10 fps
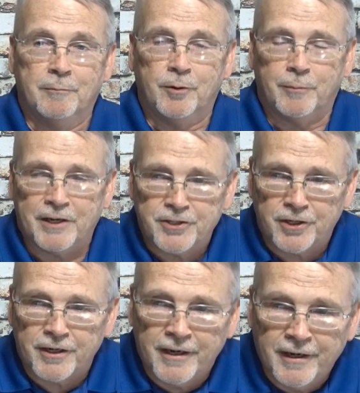pull my
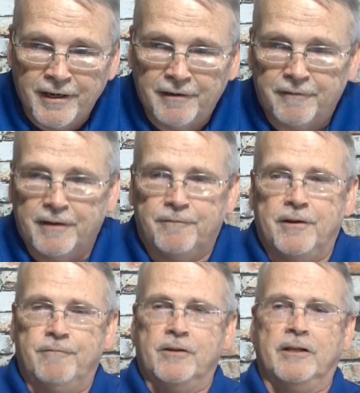shirt.
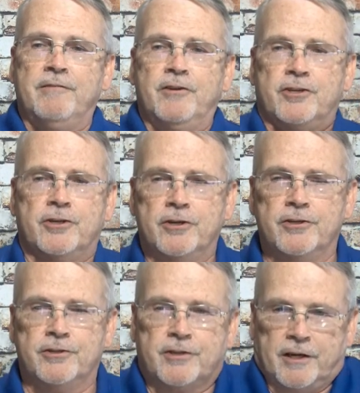If you leave your shirt
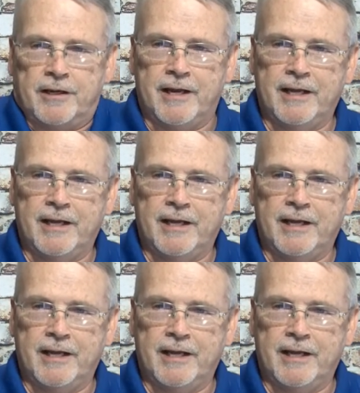just kind of